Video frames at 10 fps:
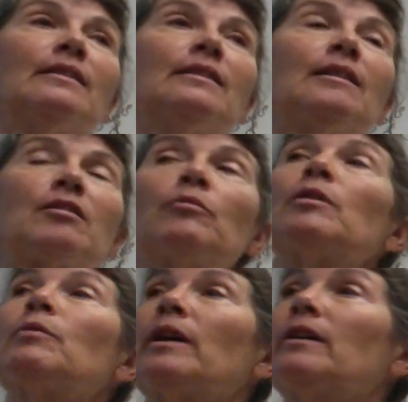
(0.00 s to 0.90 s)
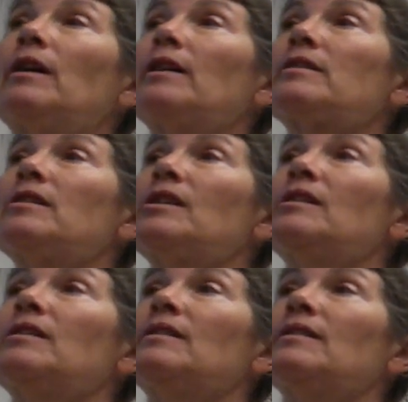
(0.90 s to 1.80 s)
Does it require oxygen?
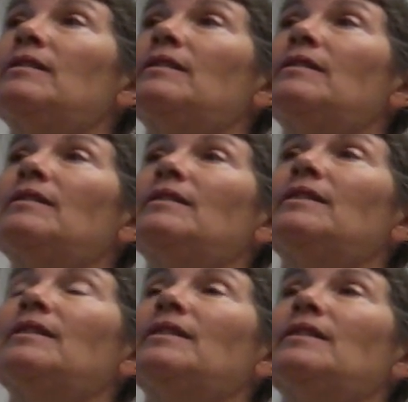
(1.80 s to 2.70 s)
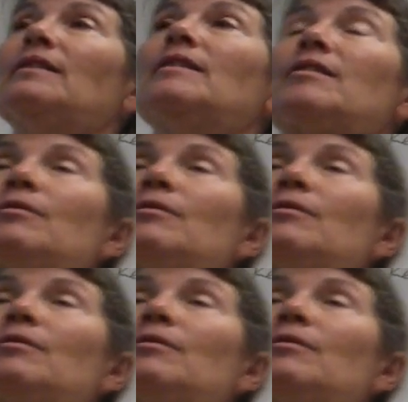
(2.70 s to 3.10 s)
Does